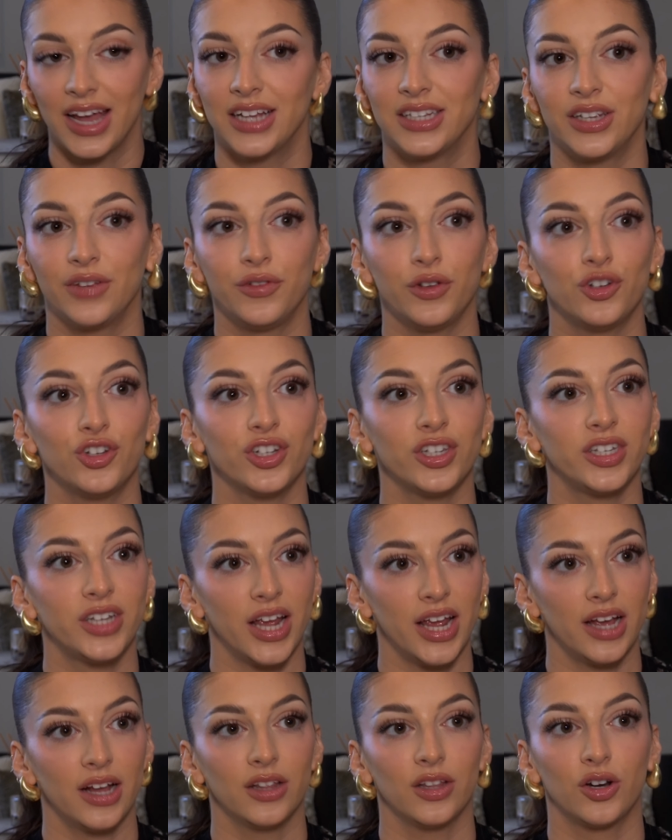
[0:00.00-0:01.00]
is if you just
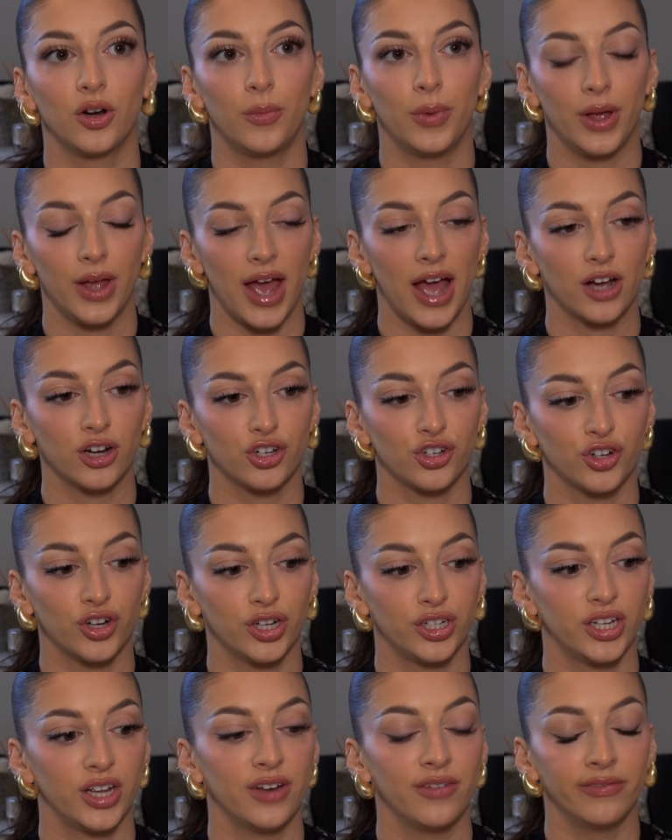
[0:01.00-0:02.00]
take a little bit
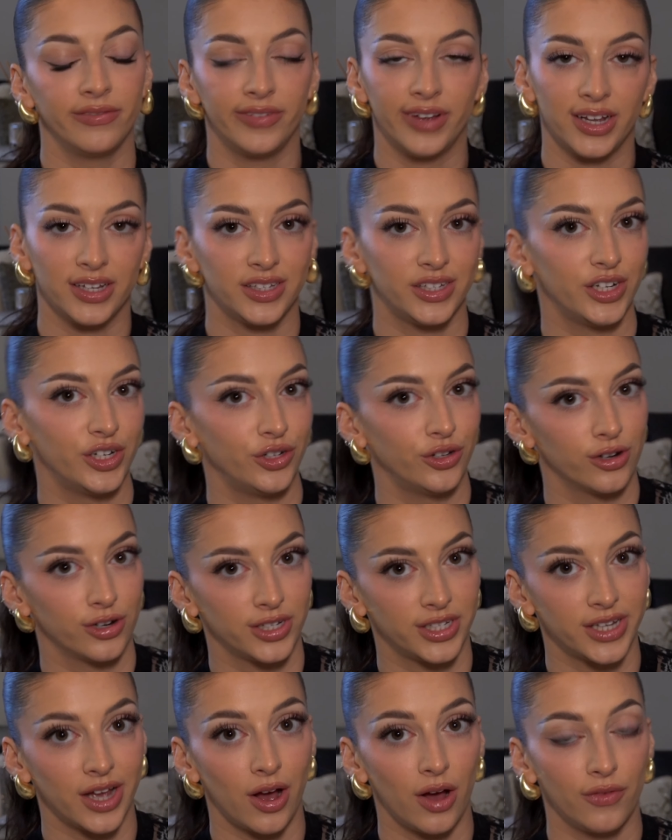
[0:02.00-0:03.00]
extra to invest in
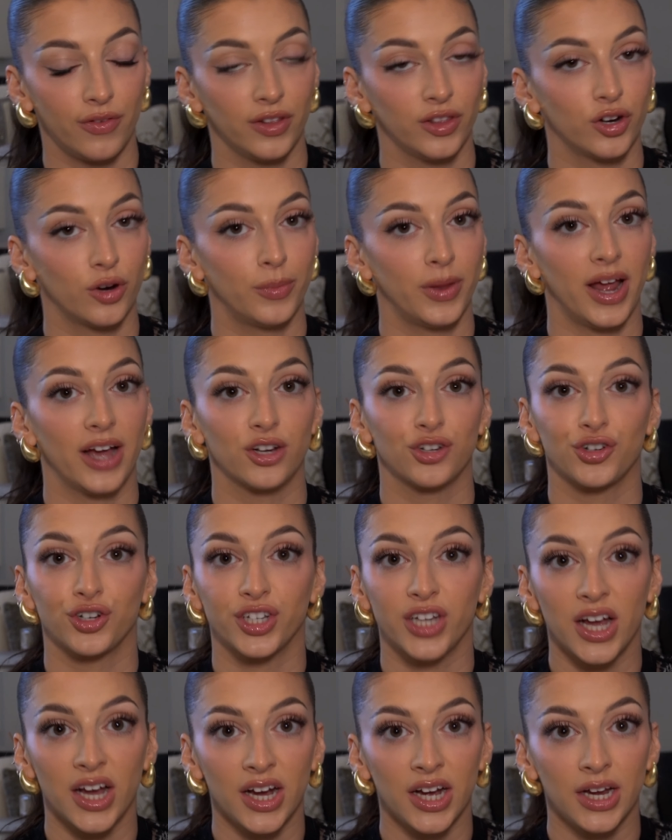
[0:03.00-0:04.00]
yourself, a little bit extra
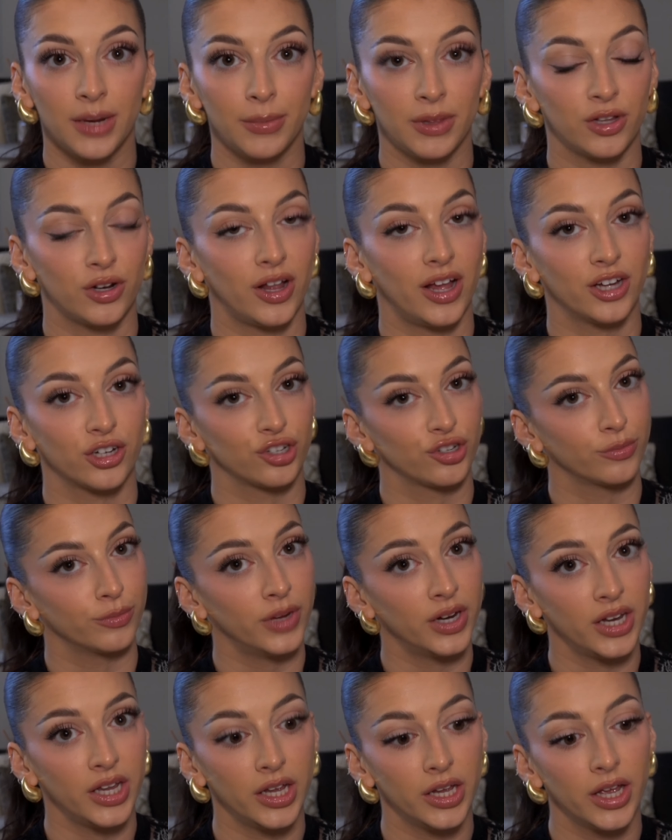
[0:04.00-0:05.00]
time, a little extra
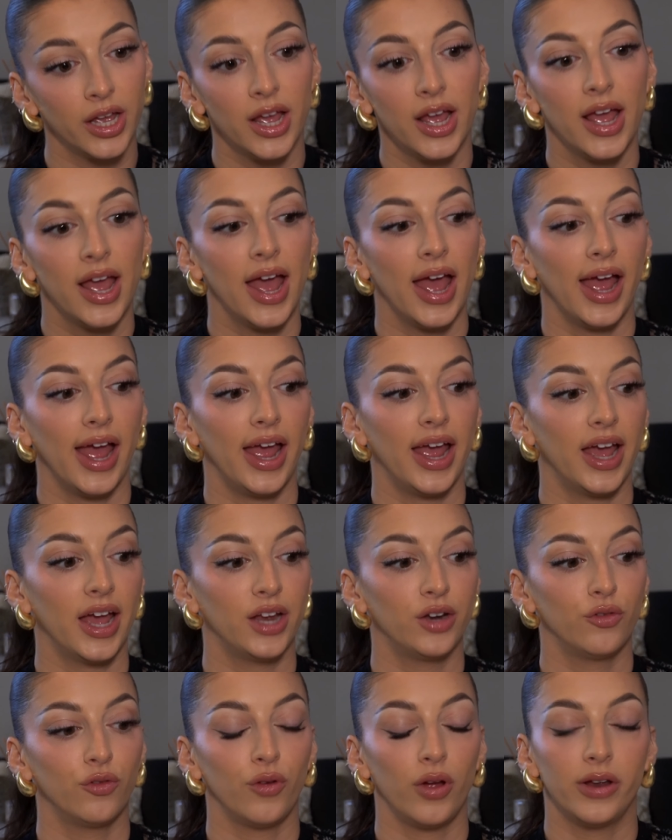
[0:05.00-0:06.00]
money,
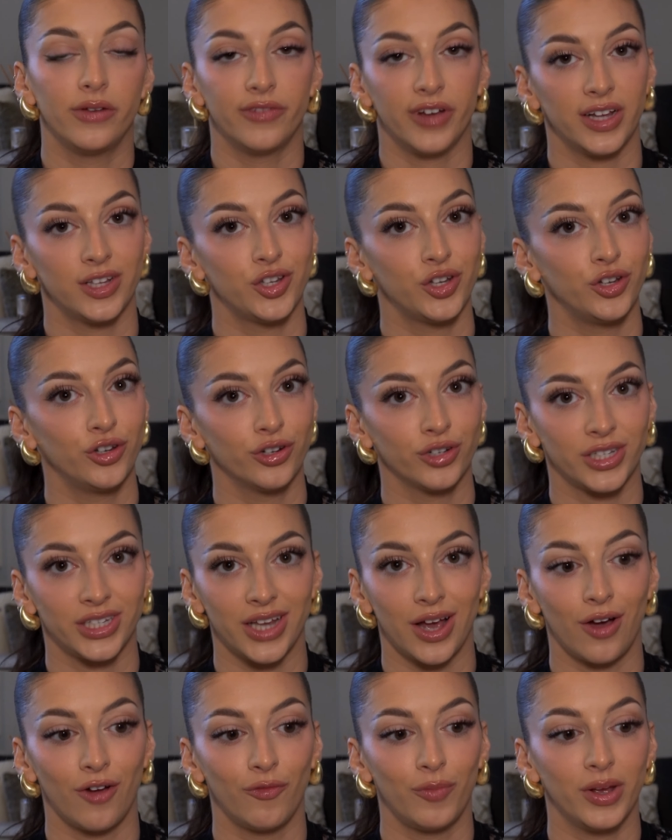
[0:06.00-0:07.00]
and invest in
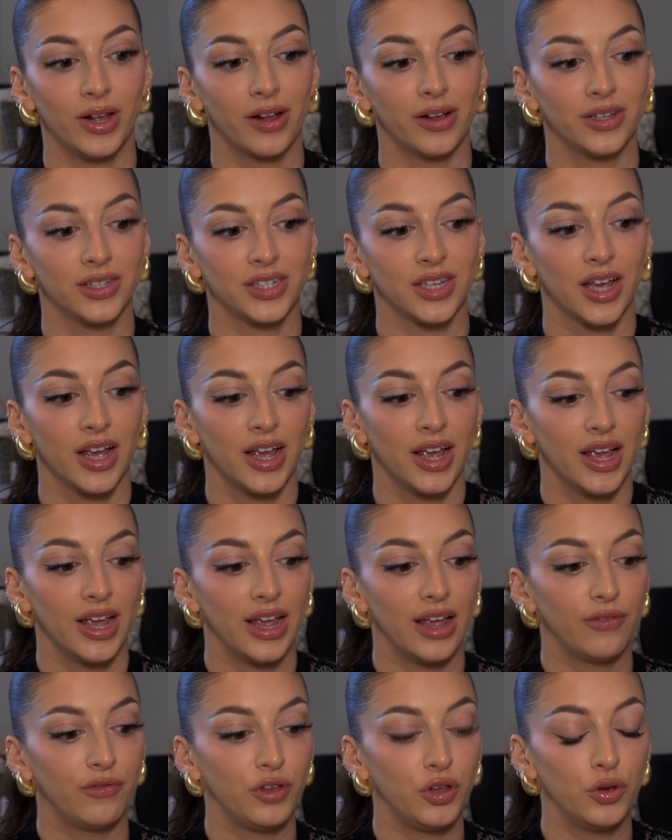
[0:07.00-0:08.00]
yourself. Because
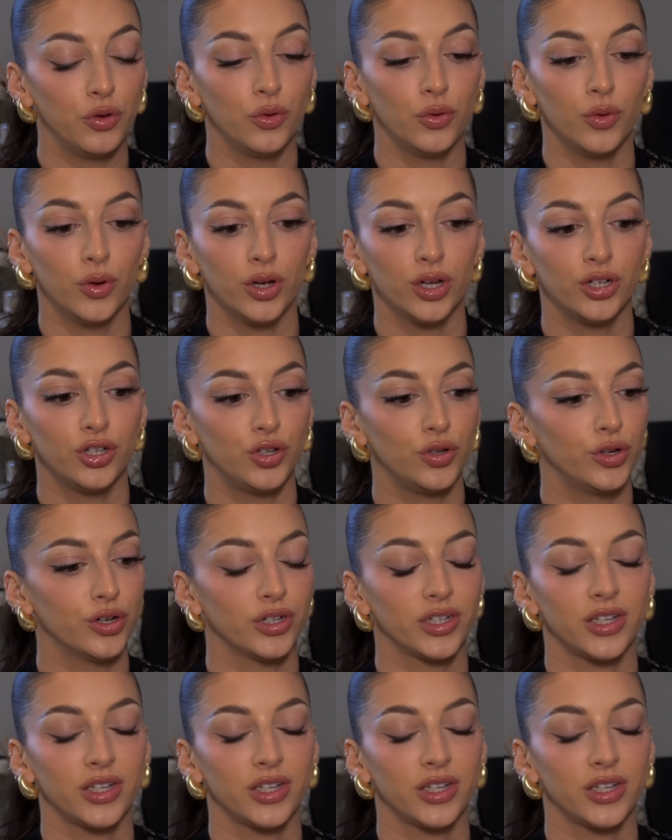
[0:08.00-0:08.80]
if you do your